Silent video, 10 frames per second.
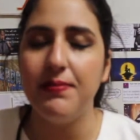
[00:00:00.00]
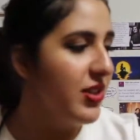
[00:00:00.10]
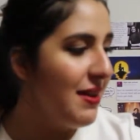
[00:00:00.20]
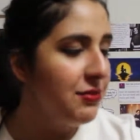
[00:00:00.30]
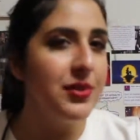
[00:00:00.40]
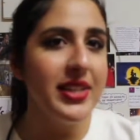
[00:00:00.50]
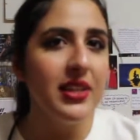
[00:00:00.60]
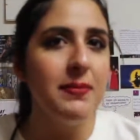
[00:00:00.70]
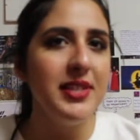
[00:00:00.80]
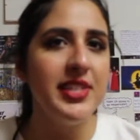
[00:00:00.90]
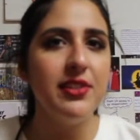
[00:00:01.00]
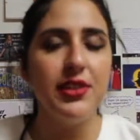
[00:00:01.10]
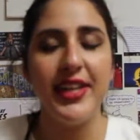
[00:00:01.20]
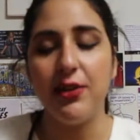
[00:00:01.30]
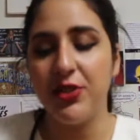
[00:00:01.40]
You have really good material
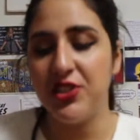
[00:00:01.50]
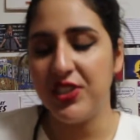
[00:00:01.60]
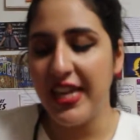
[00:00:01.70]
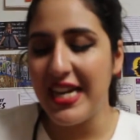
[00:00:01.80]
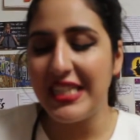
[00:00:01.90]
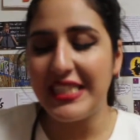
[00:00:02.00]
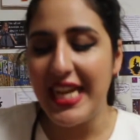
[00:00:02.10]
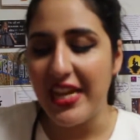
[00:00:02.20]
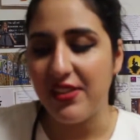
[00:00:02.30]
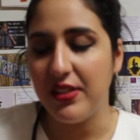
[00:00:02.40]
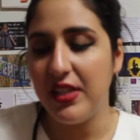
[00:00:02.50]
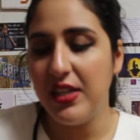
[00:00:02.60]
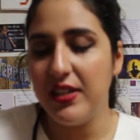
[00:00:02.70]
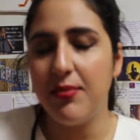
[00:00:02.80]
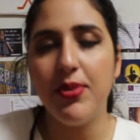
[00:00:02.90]
here, which is kind of sad and
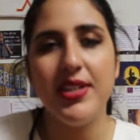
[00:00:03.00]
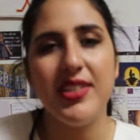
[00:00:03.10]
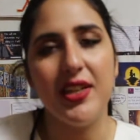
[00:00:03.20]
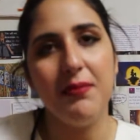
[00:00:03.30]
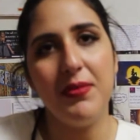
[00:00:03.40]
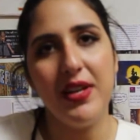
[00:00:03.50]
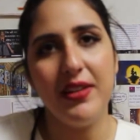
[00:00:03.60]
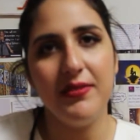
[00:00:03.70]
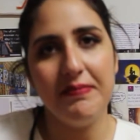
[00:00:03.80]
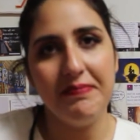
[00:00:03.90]
depressing, but,